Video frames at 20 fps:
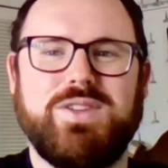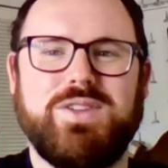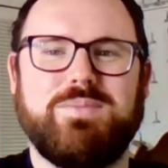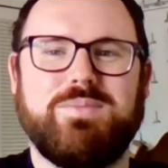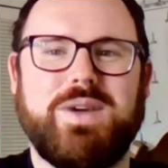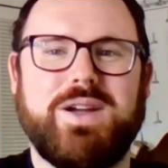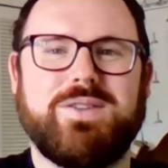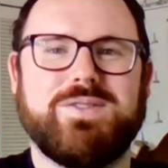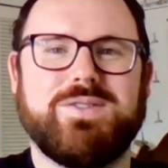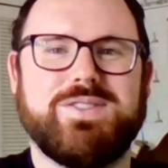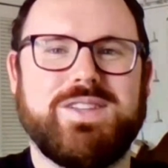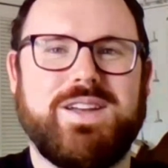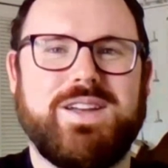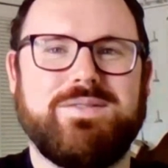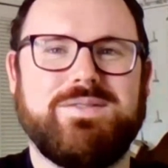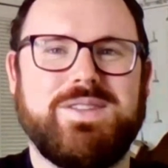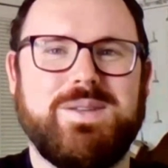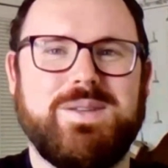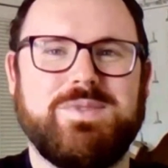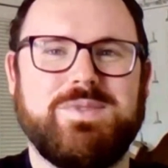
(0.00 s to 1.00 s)
with
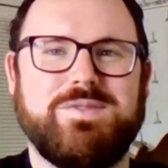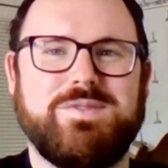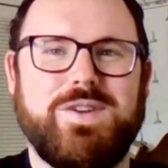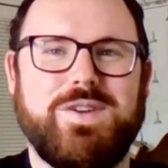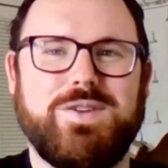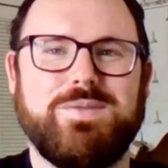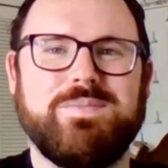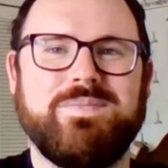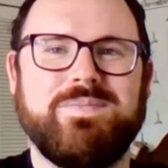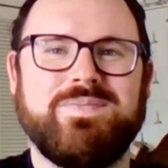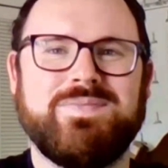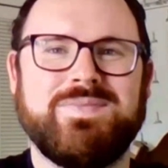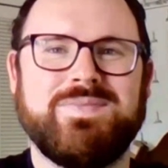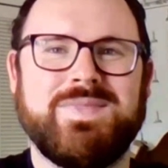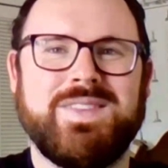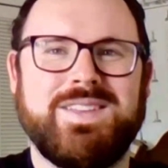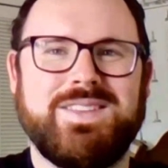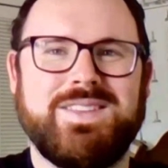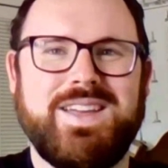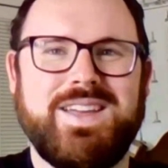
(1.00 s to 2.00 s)
Microsoft Teams Phone.
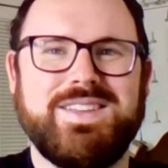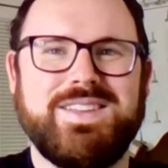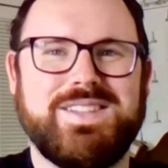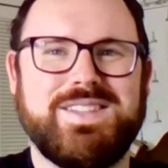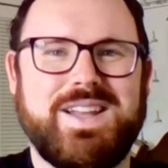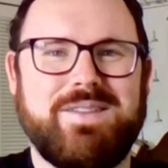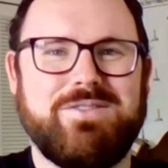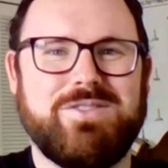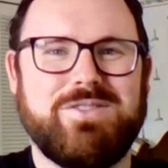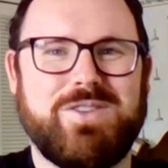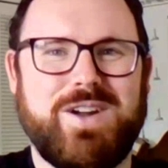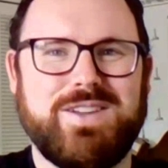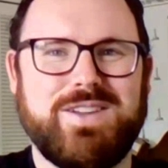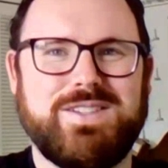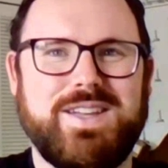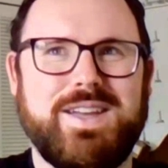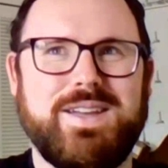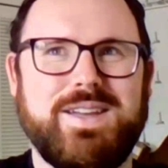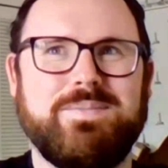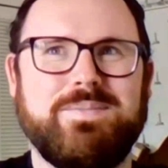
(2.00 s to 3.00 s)
Thanks, and have a
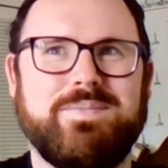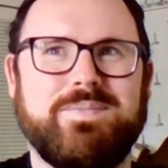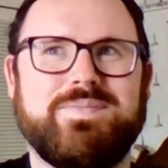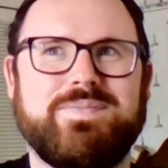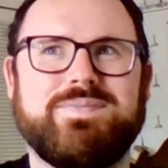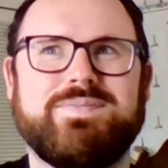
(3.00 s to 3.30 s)
great day.